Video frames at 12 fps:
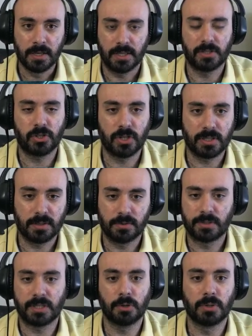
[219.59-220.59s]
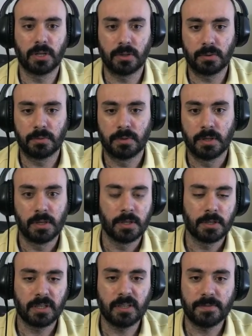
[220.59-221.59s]
It's just so low,
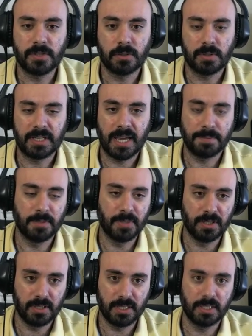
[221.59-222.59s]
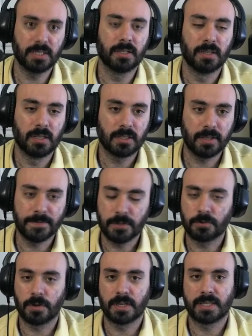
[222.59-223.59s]
gives you adaptability, gives you
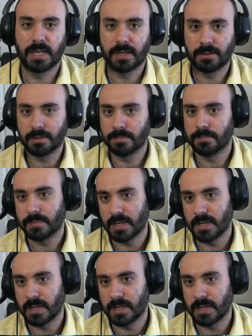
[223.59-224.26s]
draw cycle.